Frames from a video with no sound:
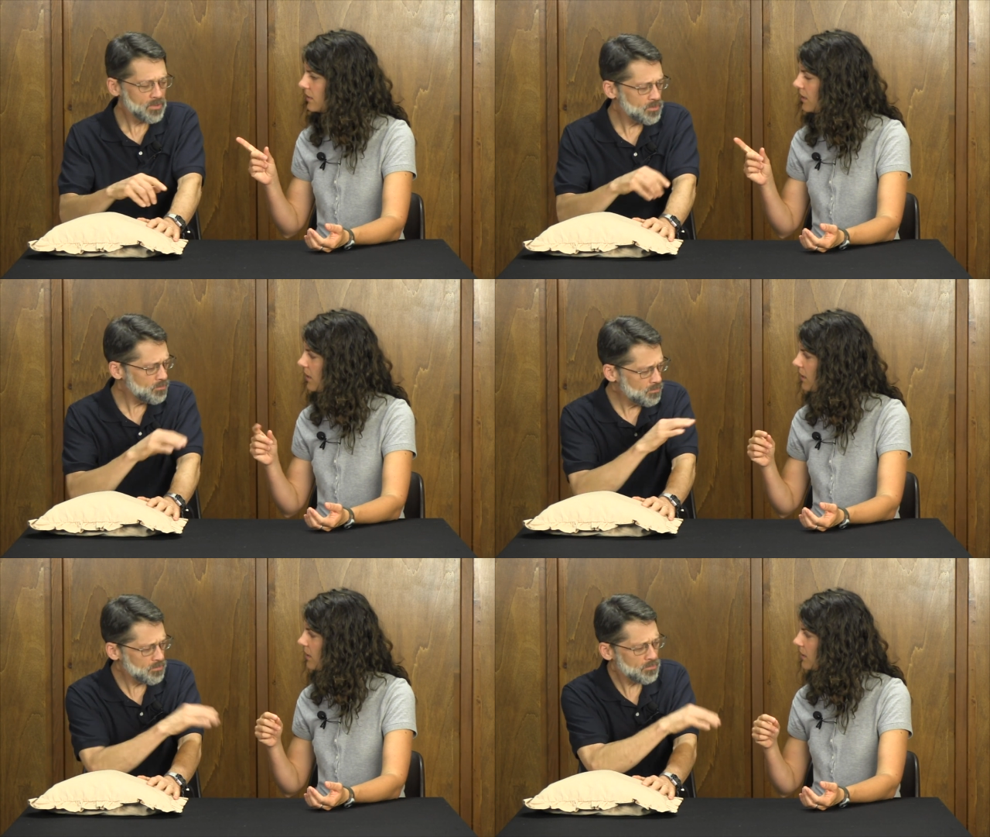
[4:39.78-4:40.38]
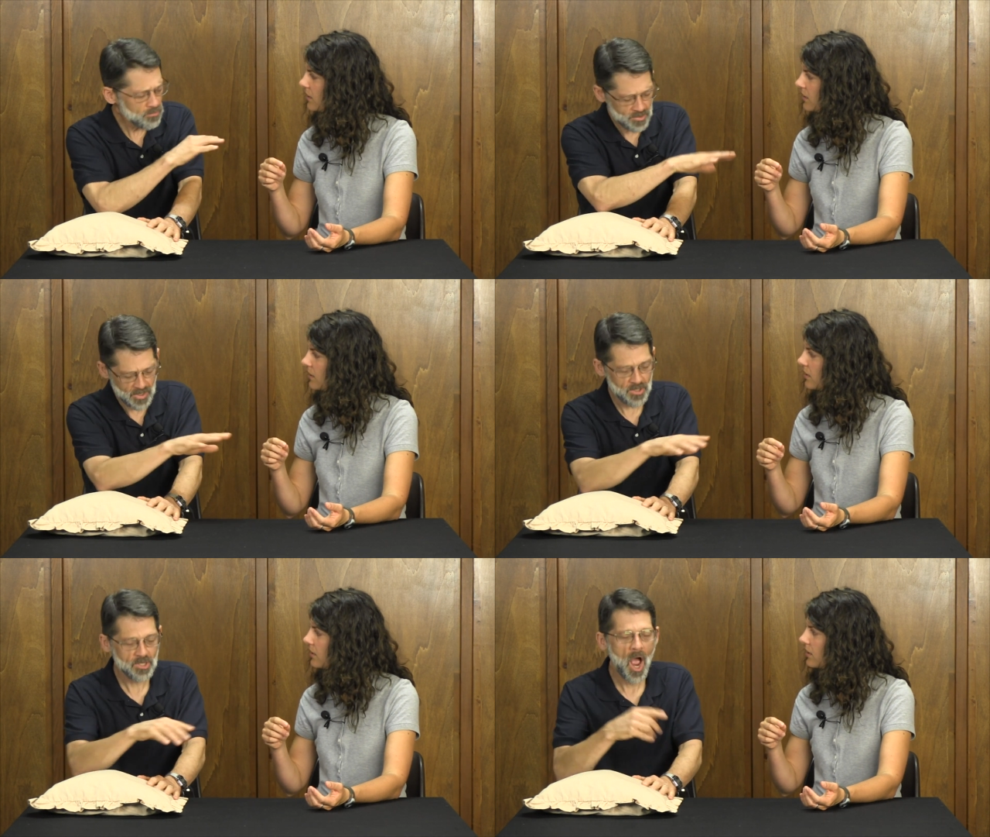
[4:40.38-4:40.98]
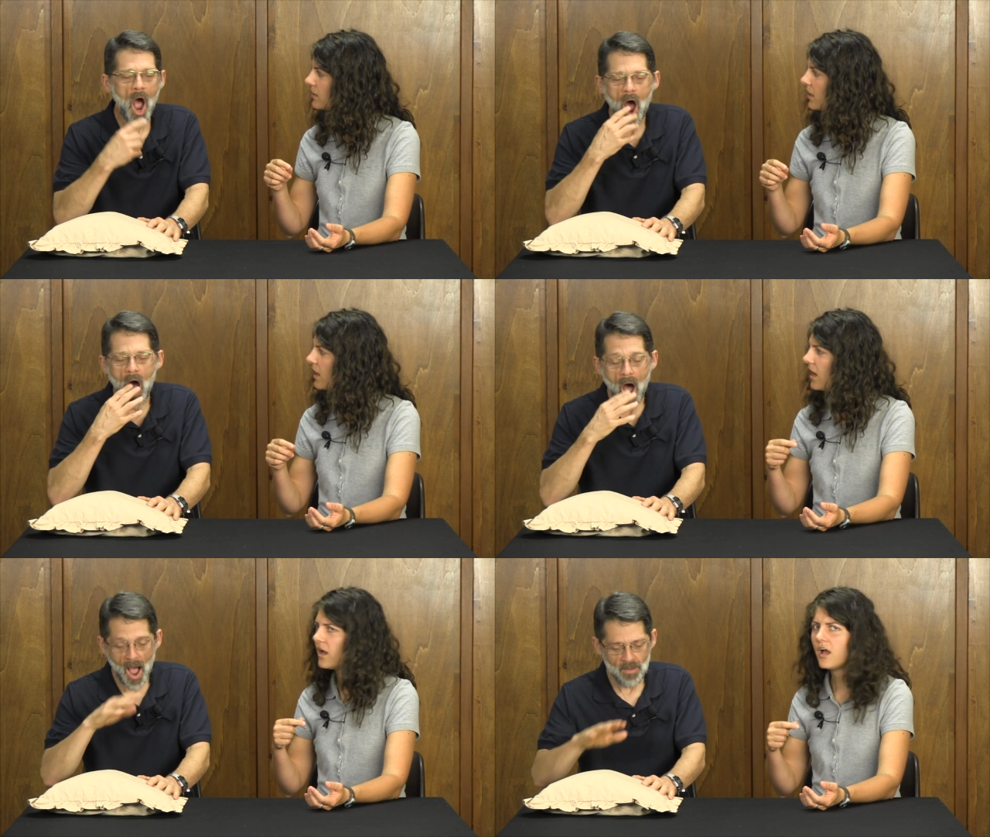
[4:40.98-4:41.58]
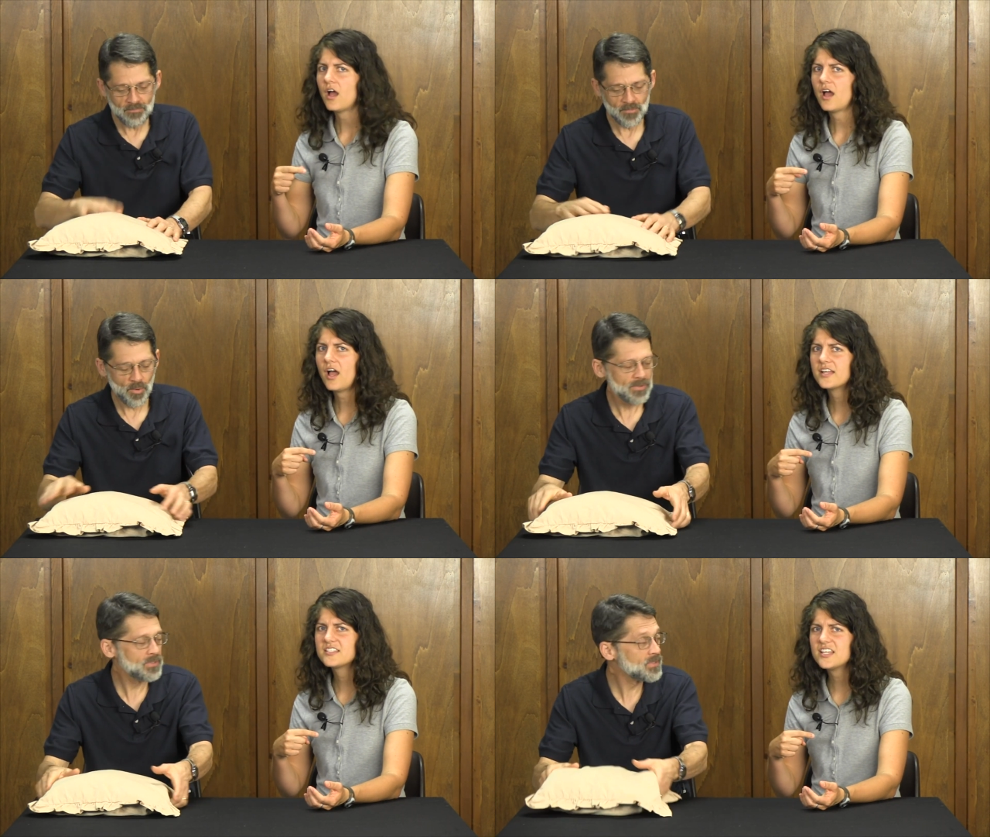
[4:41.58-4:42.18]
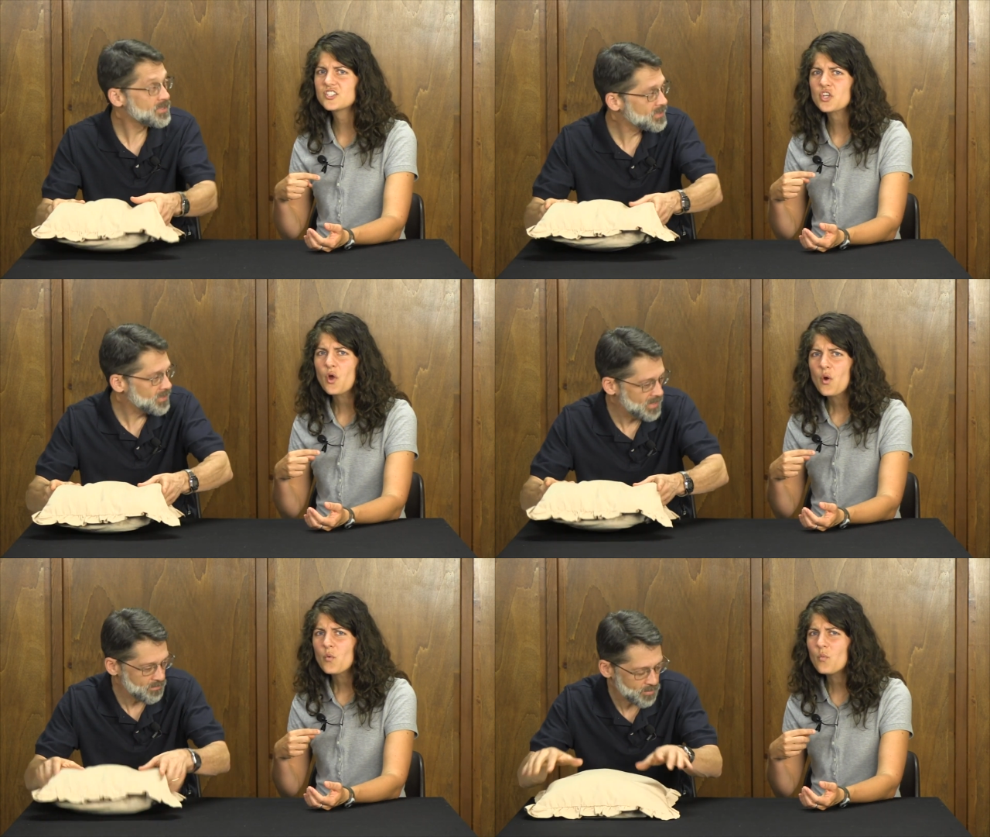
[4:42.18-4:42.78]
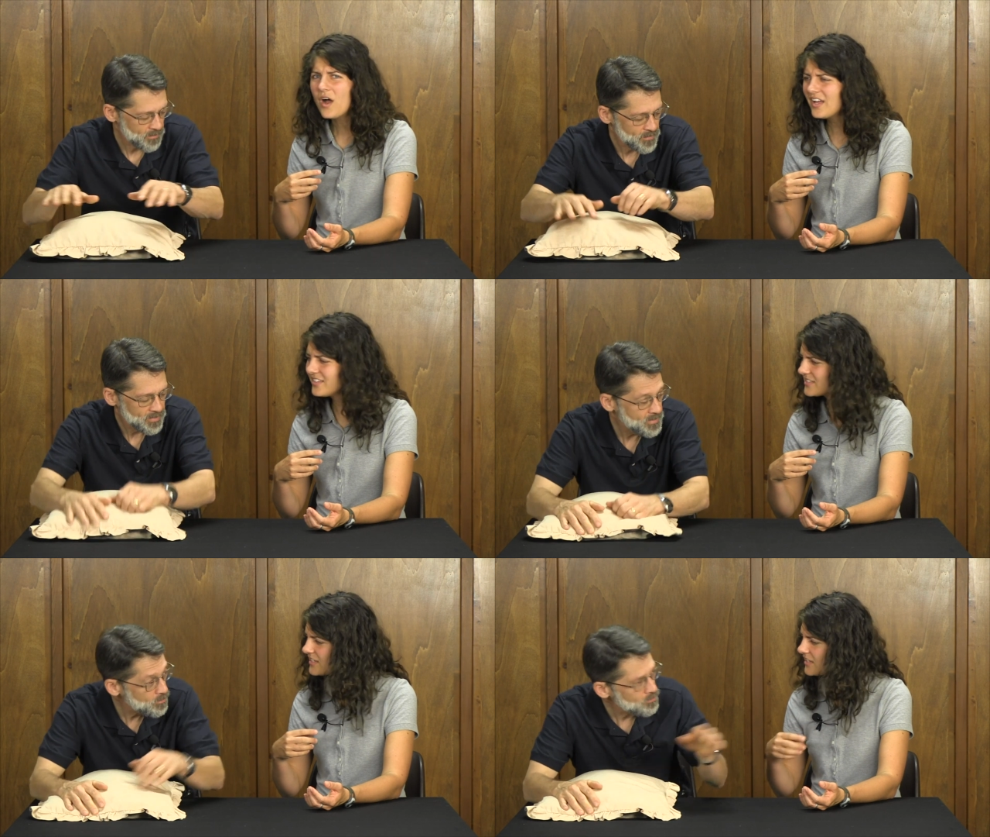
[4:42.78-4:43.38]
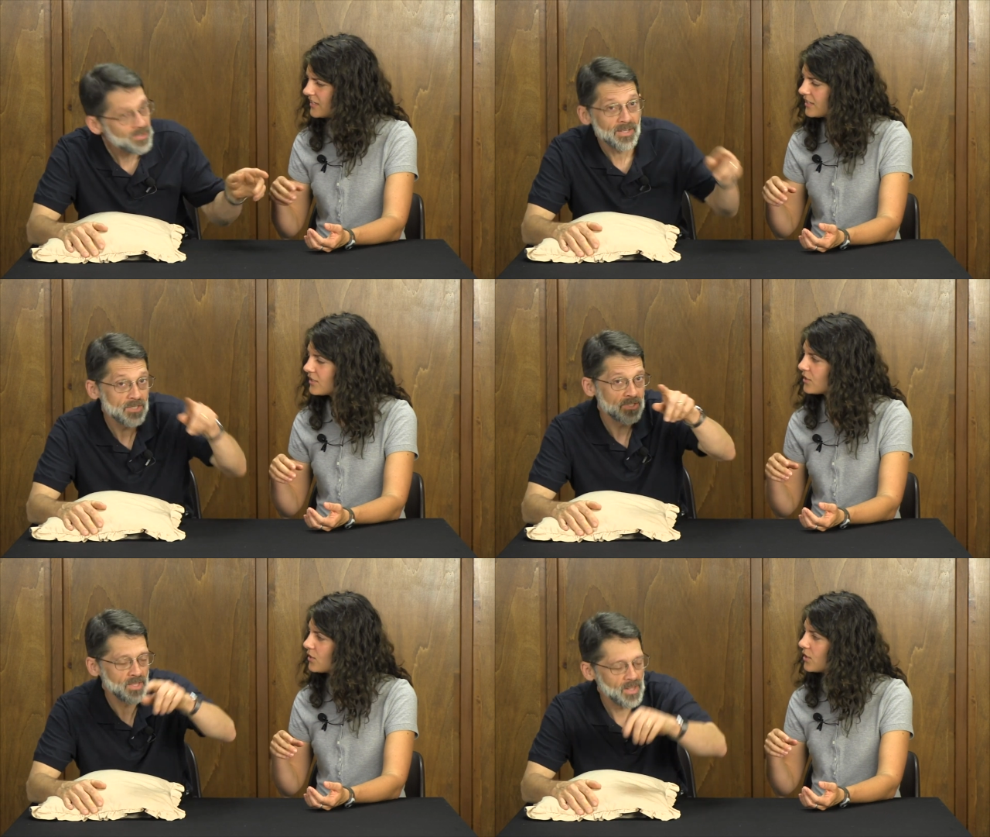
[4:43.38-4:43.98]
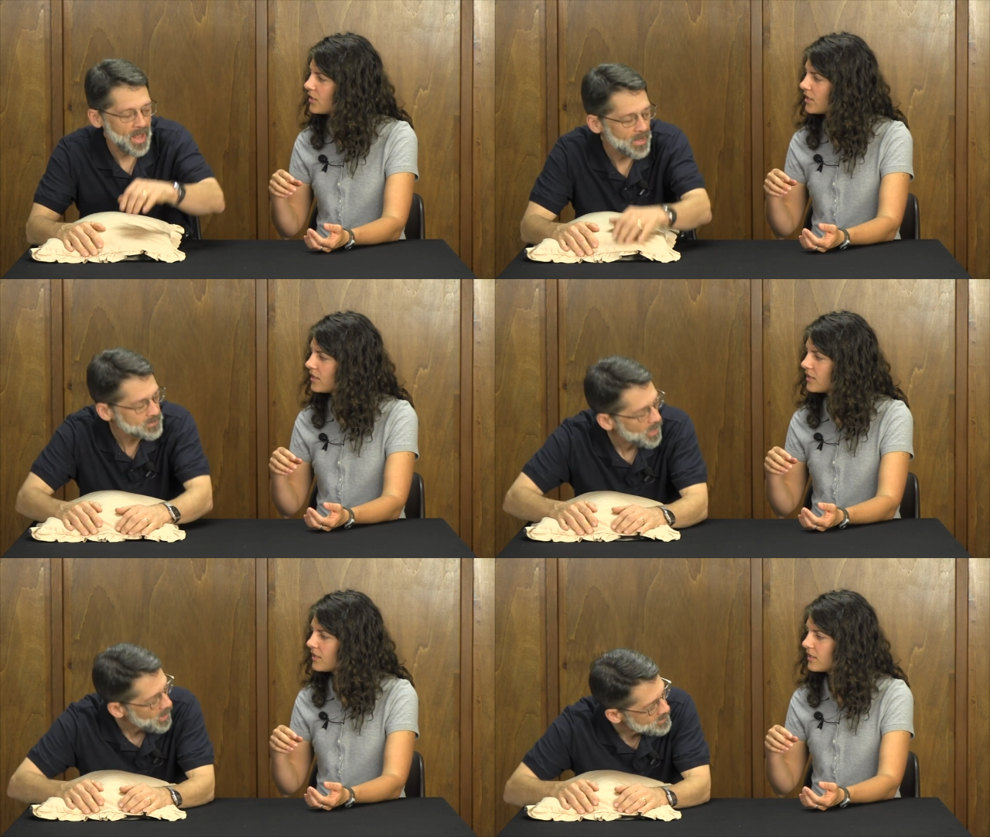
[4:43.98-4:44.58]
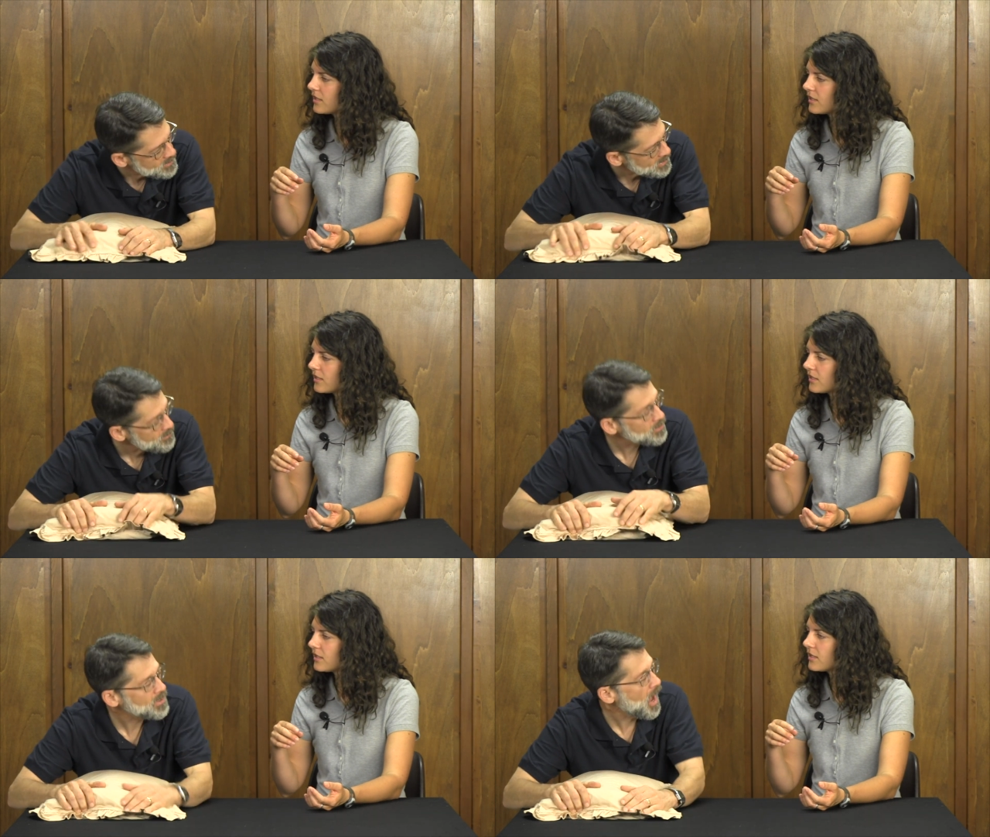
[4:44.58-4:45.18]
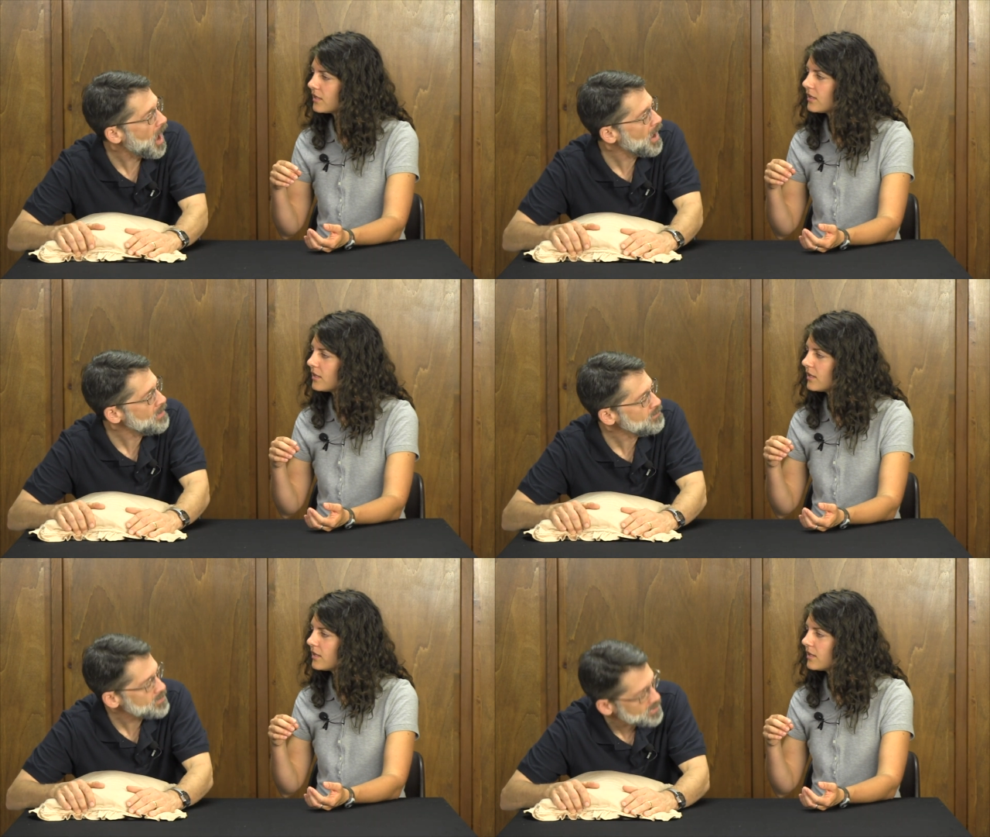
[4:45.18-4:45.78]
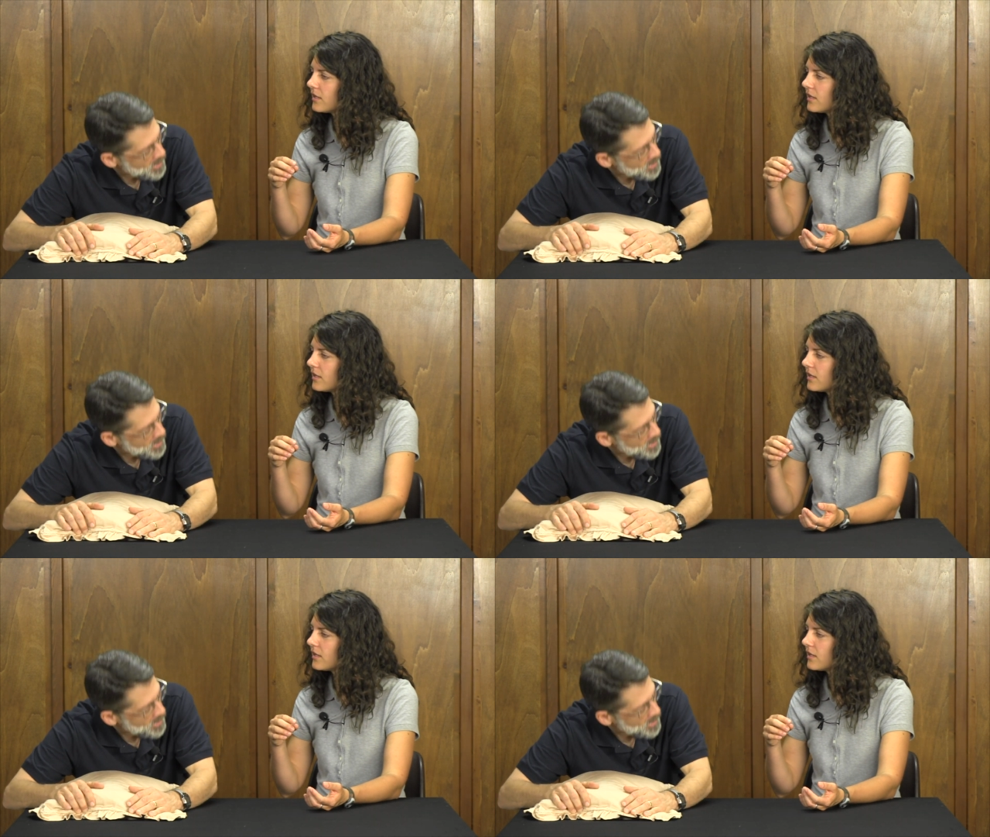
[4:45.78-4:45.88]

Speaker 1: you you teach. I'm going to sleep. What? You teach the class. I sleep because I'm